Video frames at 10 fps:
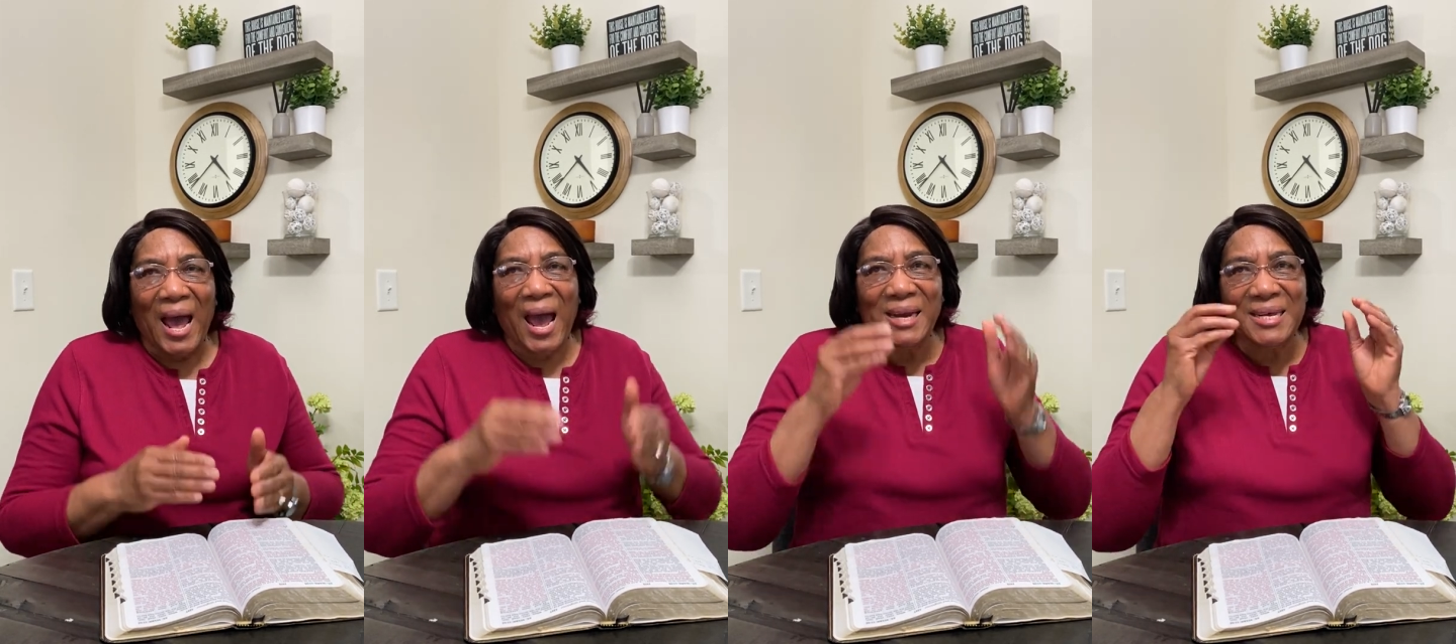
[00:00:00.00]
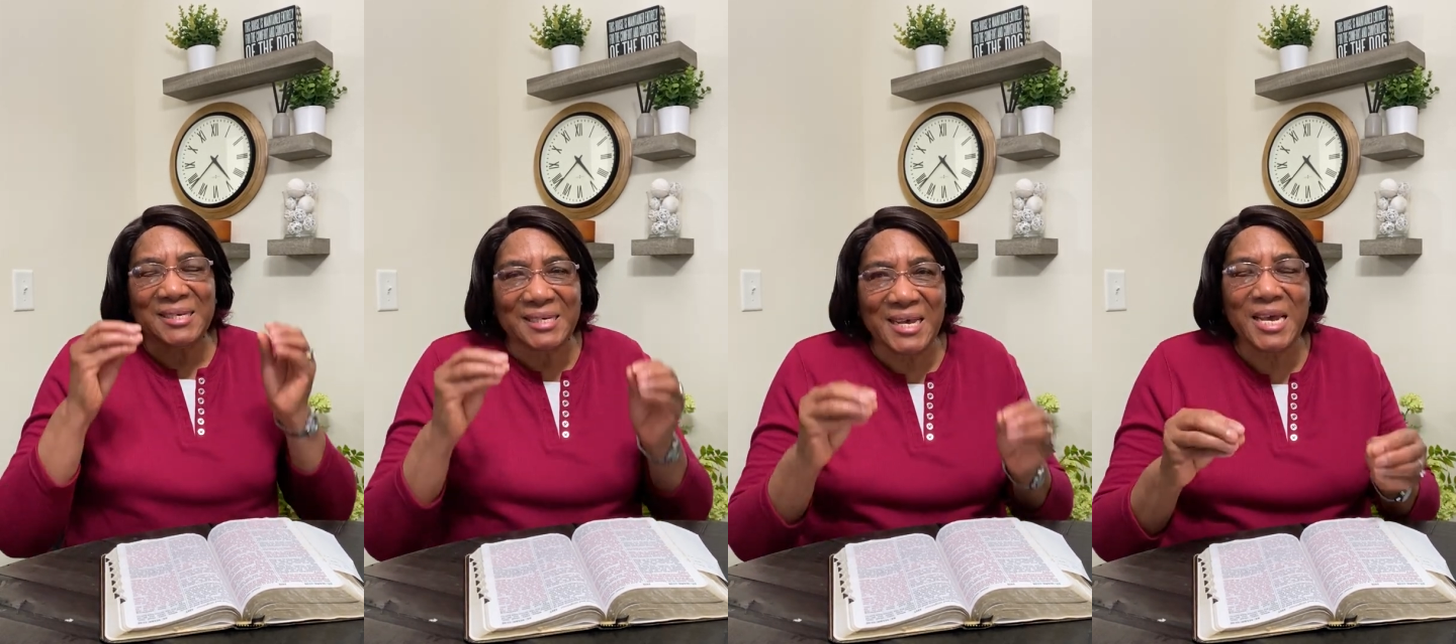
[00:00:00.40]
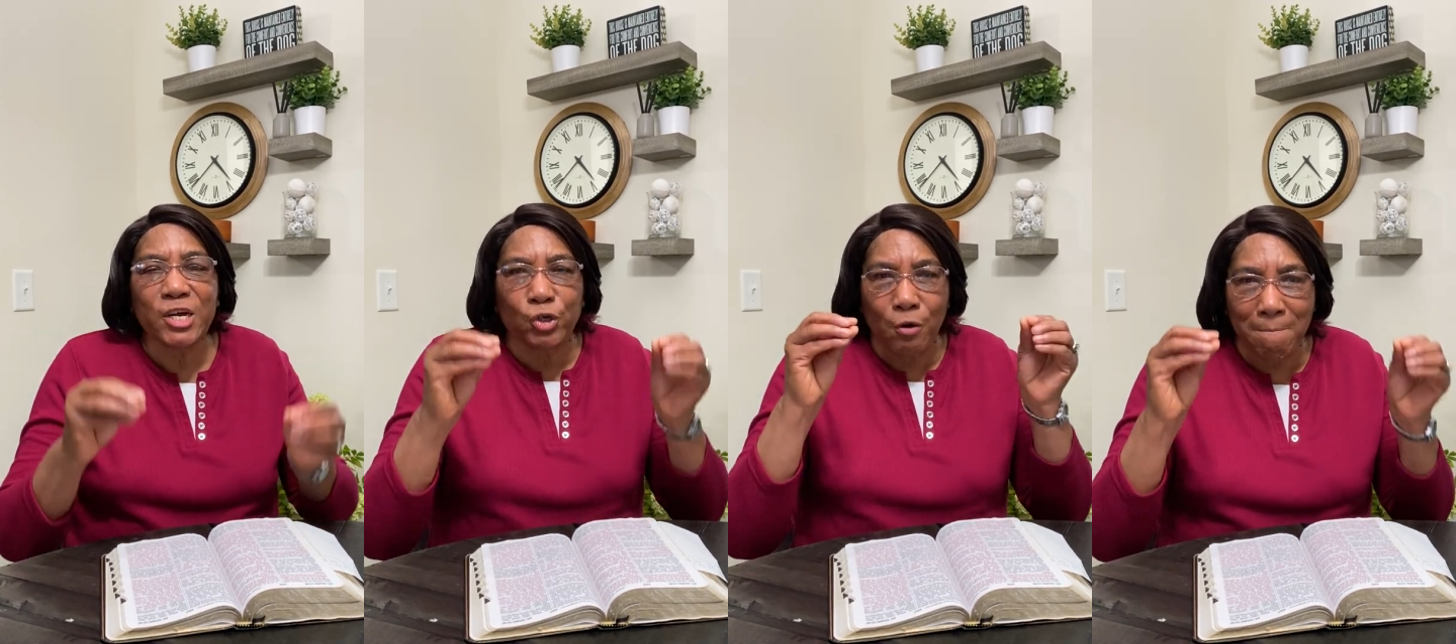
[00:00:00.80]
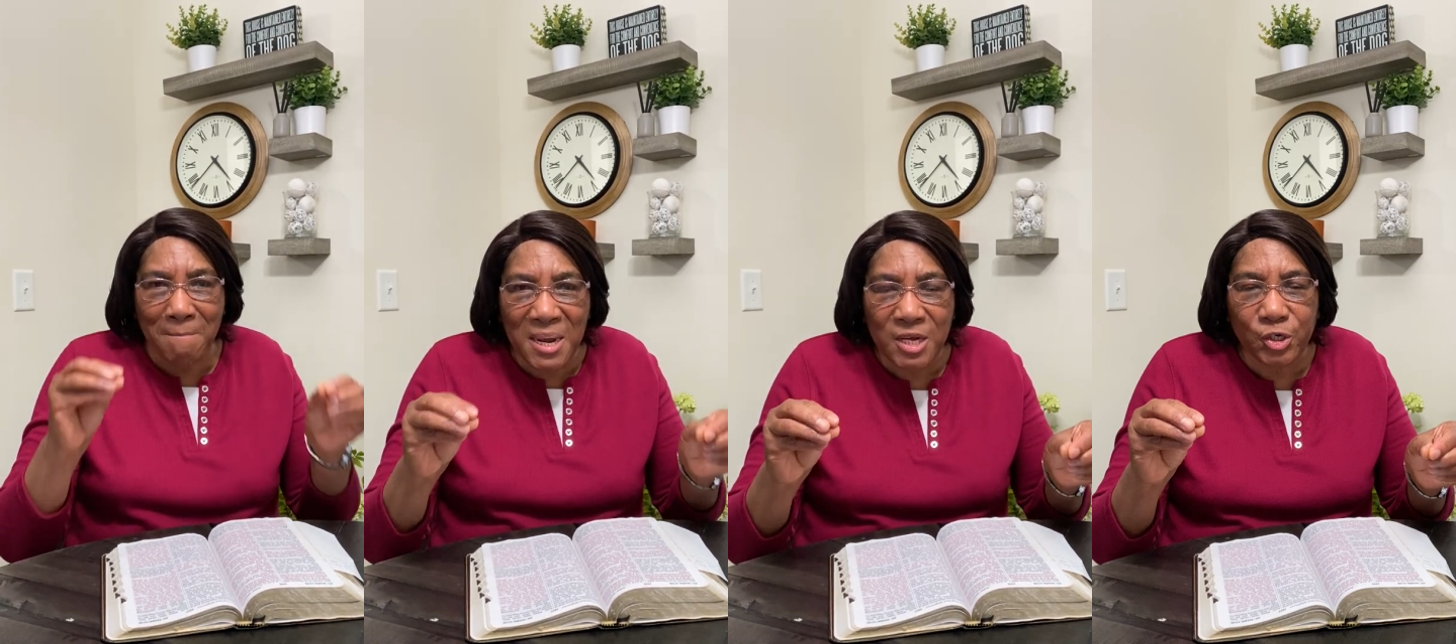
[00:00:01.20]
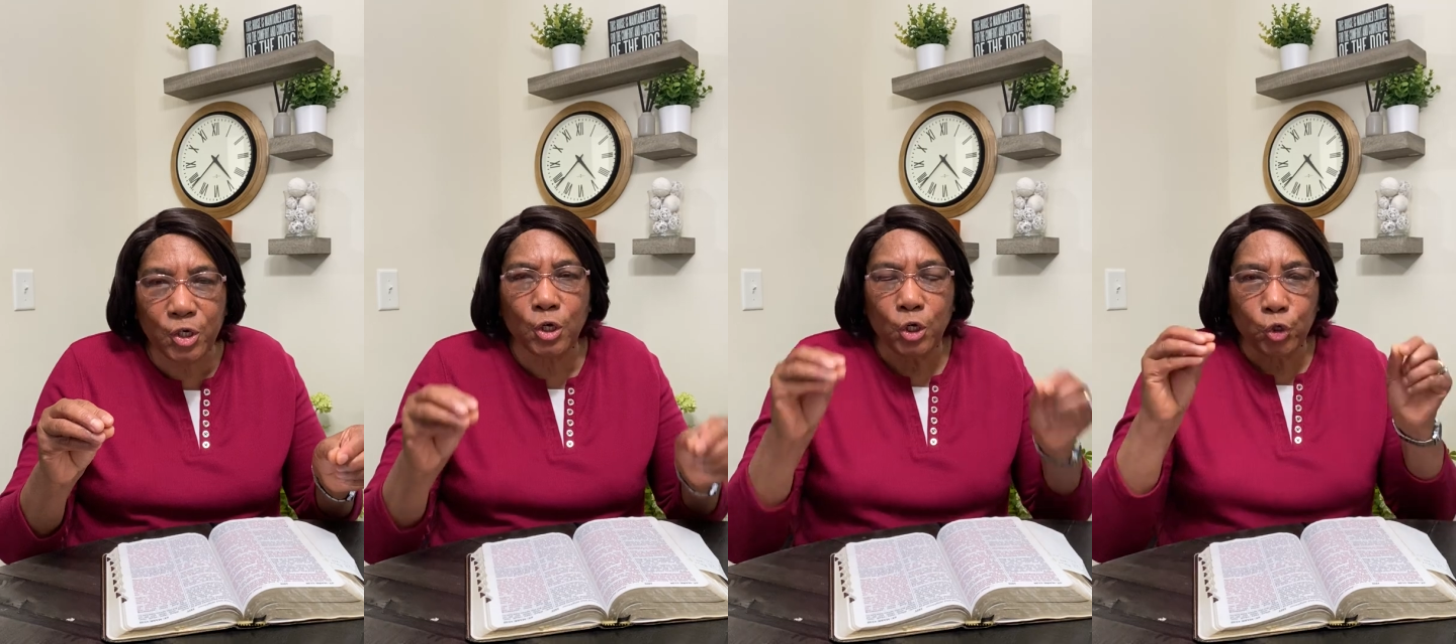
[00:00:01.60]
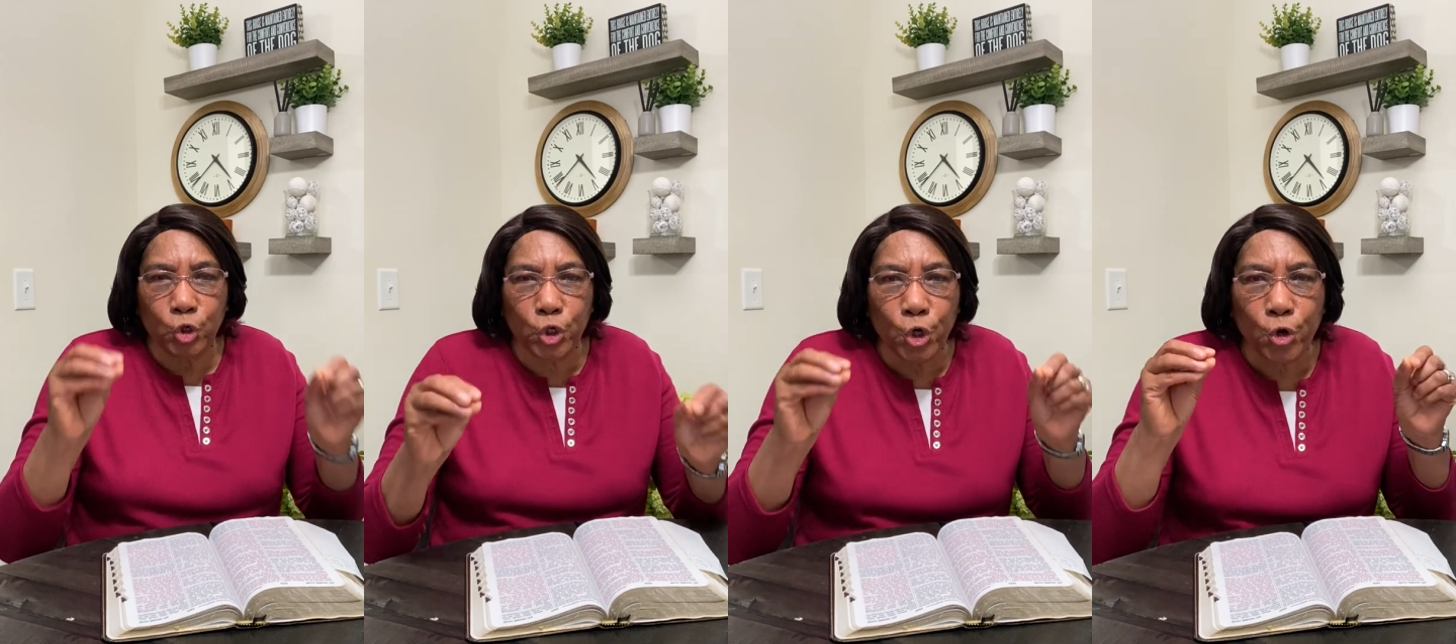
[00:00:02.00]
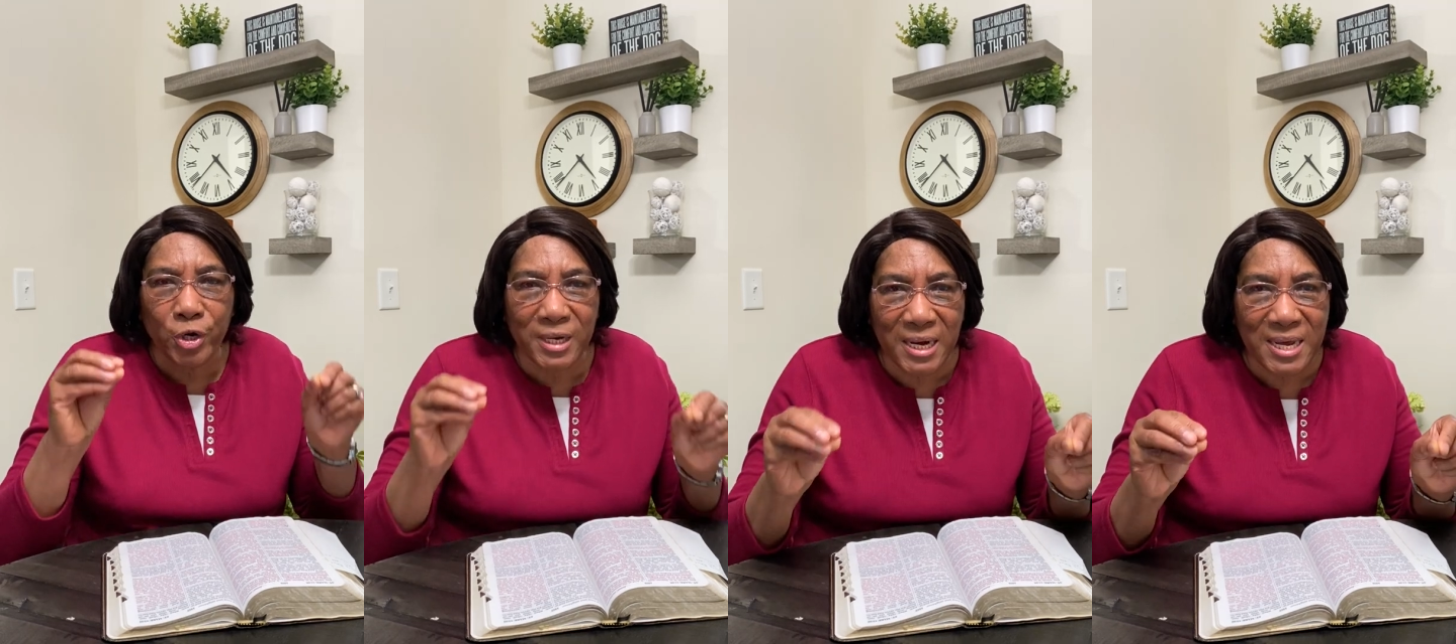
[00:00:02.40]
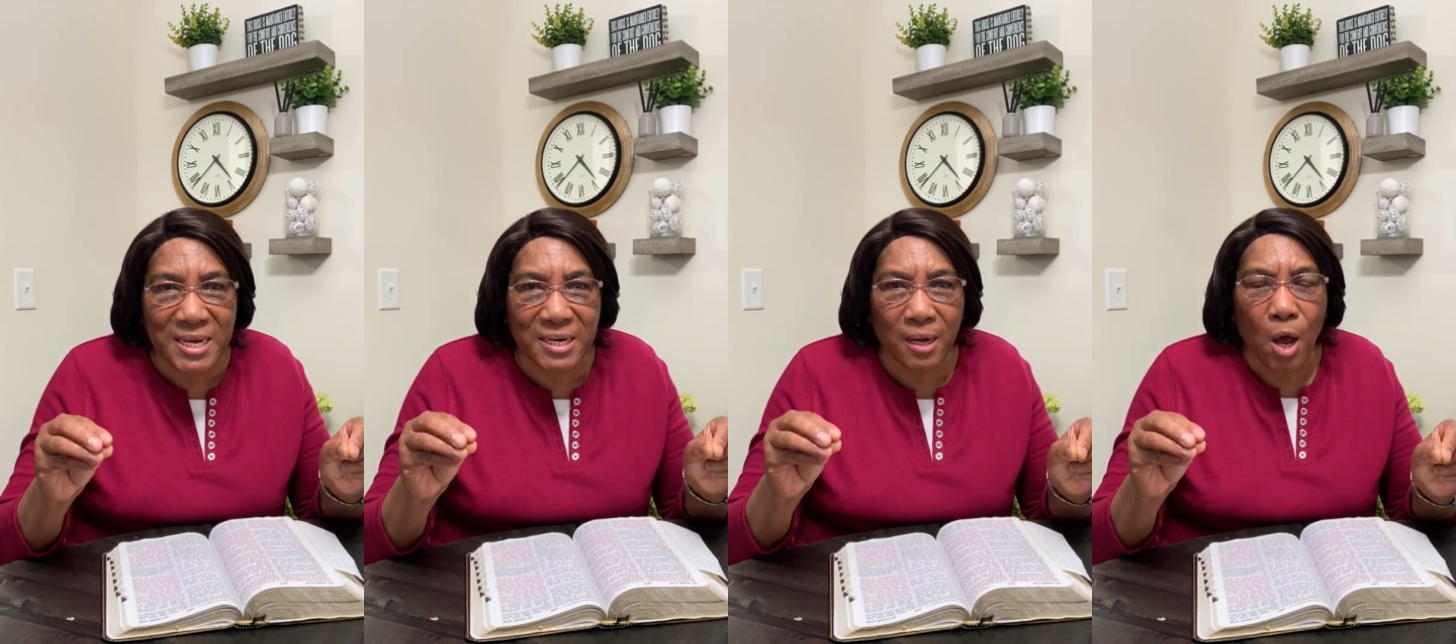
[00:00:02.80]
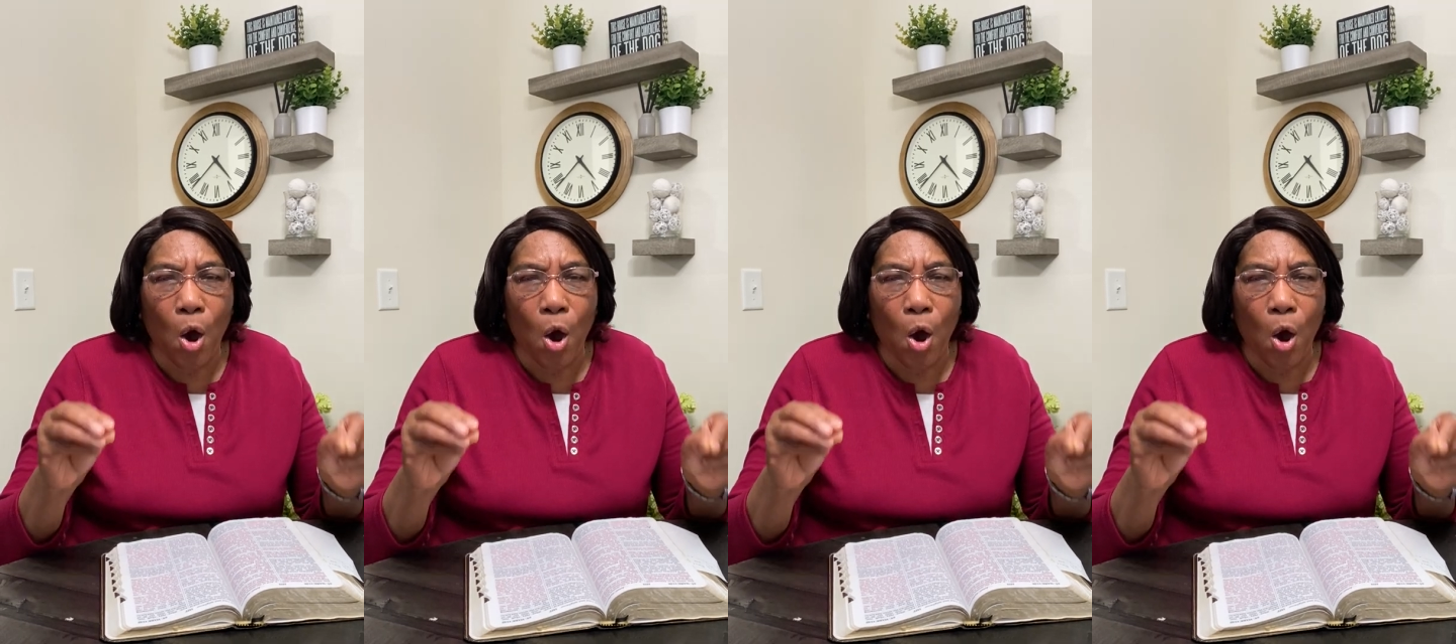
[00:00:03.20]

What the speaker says: and he's here to minister to your need.